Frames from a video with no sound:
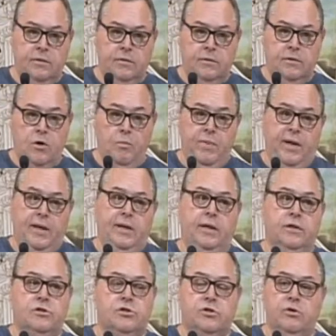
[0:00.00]

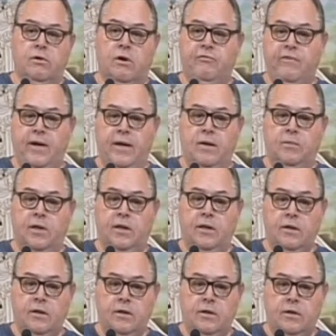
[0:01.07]
Obedience to our family,
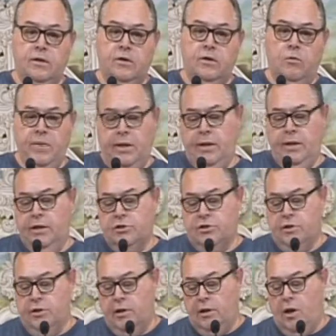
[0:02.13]
obedience
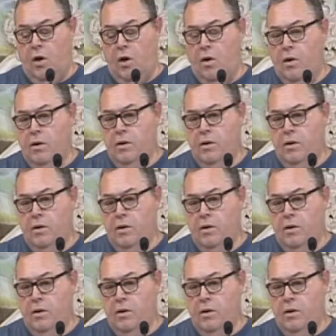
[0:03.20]
to the law.